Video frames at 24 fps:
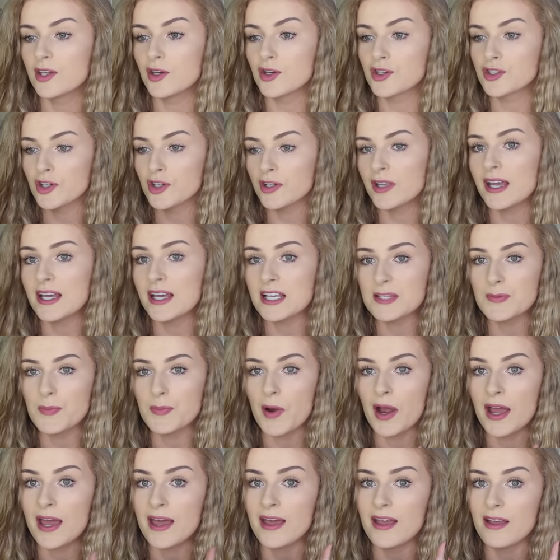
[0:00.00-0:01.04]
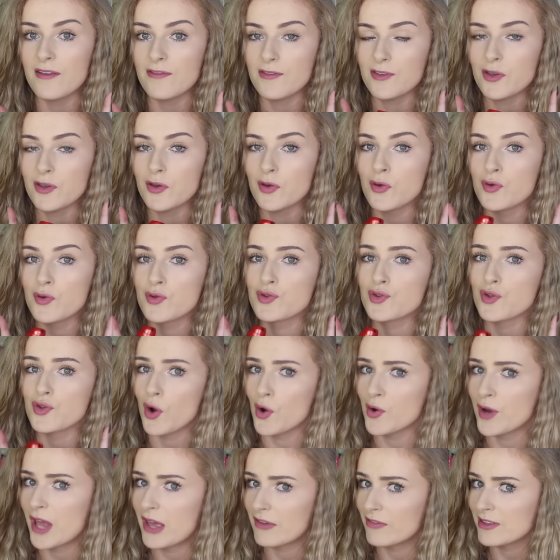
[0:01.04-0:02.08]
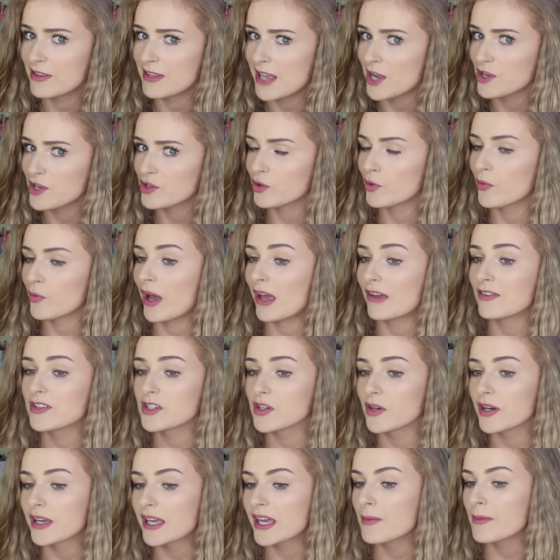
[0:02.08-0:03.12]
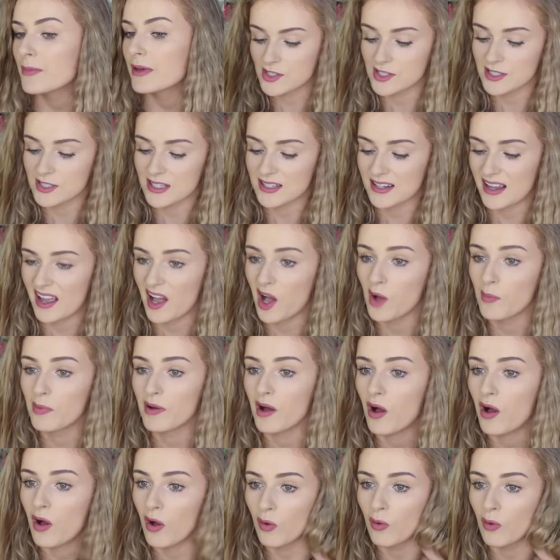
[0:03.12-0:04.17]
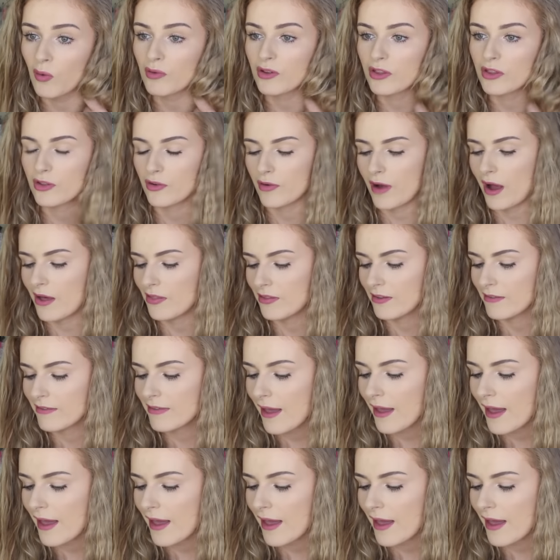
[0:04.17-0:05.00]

you should hairspray it if you don't have a natural wave to your hair. It's just going to help it hold throughout the